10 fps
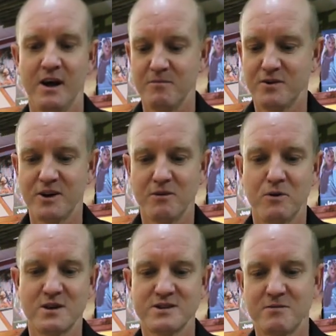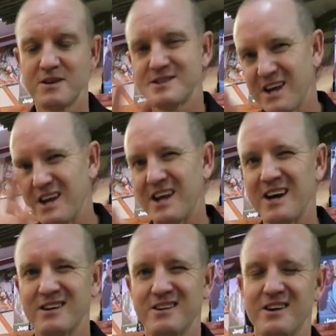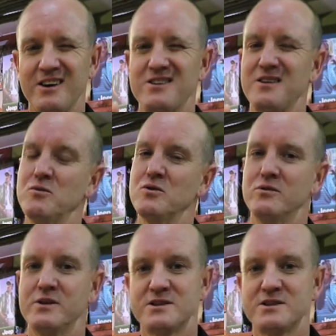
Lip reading: you don't want something standing out and going to them, oh,